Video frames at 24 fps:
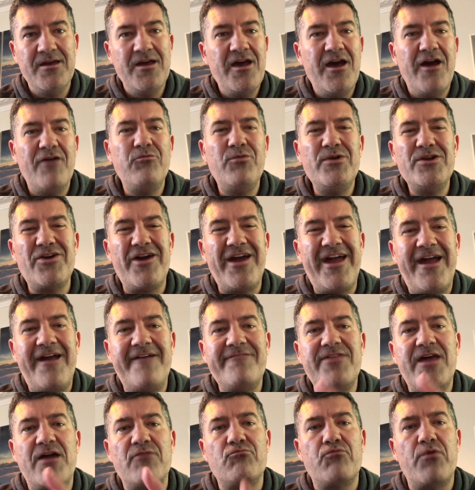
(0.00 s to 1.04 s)
If we don't have
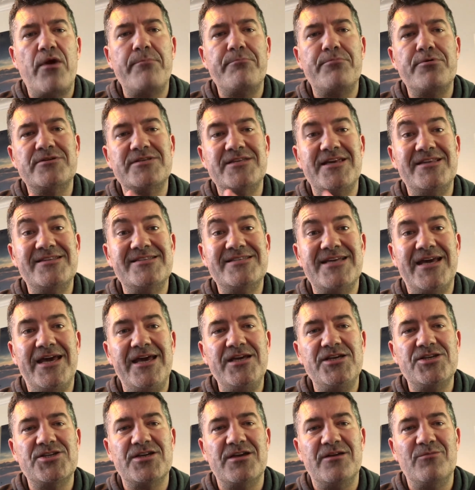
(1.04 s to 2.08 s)
that
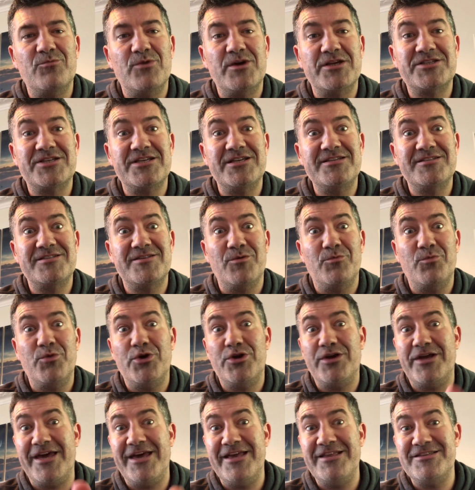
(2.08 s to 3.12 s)
representation, which is the
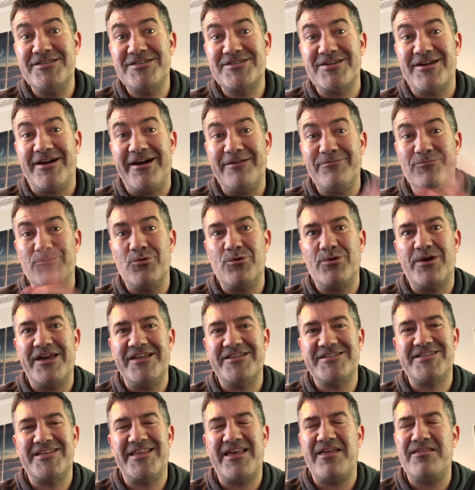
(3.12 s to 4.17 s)
word insight, and we'll get
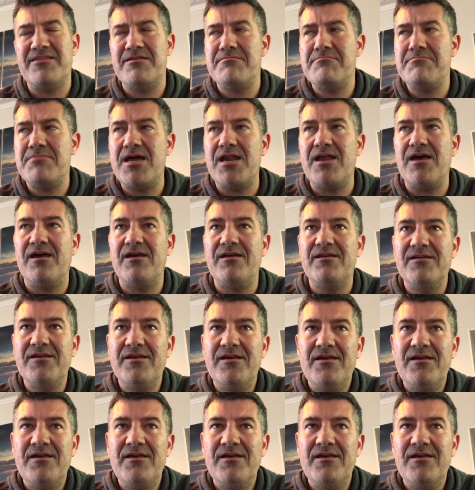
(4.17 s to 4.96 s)
to that in a minute,